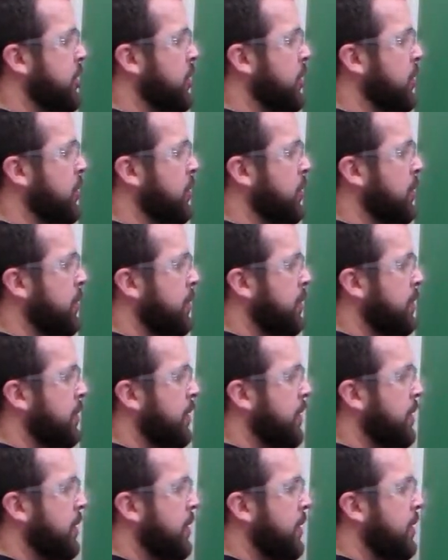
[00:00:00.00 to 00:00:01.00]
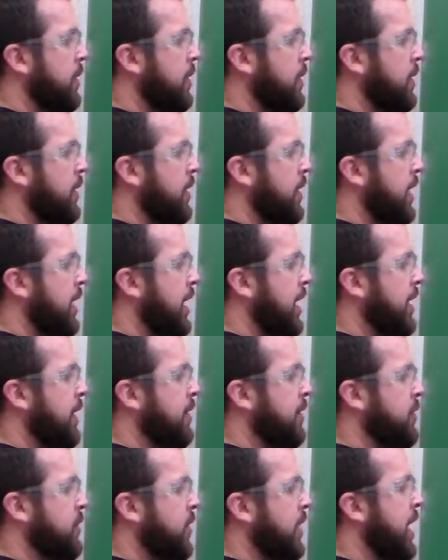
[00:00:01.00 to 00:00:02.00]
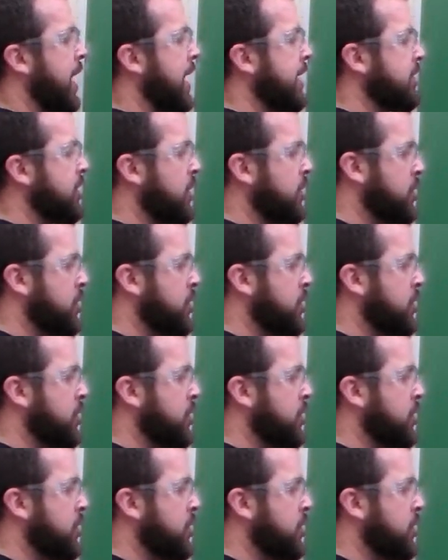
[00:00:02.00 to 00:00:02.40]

2 3/8,